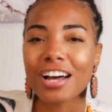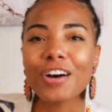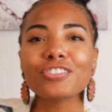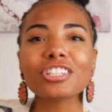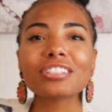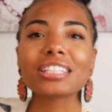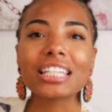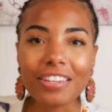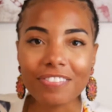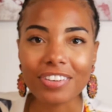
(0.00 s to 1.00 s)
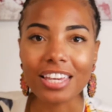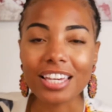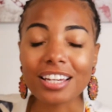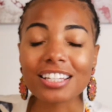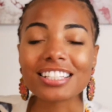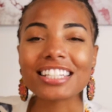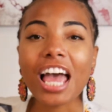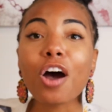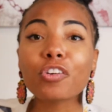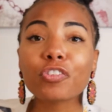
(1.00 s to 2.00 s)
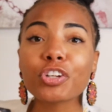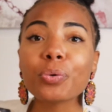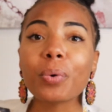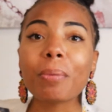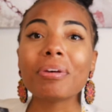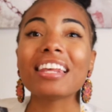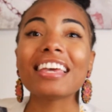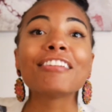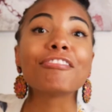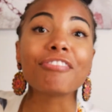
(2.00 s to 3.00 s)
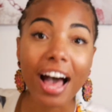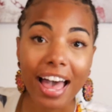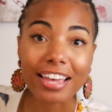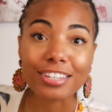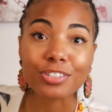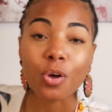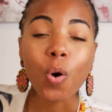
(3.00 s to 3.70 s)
of just giving child-free women advice